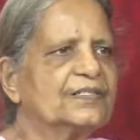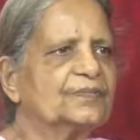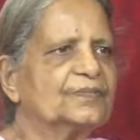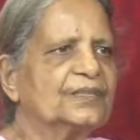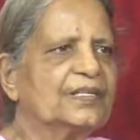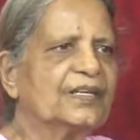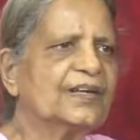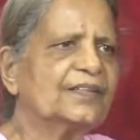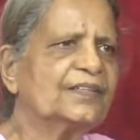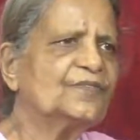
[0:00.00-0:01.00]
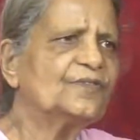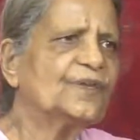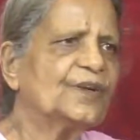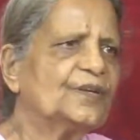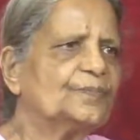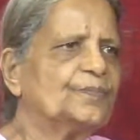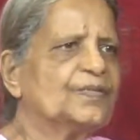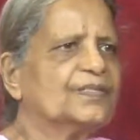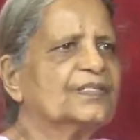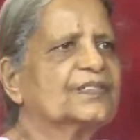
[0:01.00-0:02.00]
them, and then you find
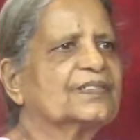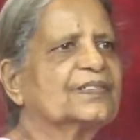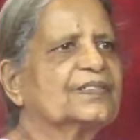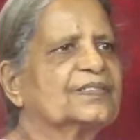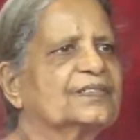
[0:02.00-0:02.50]
peace.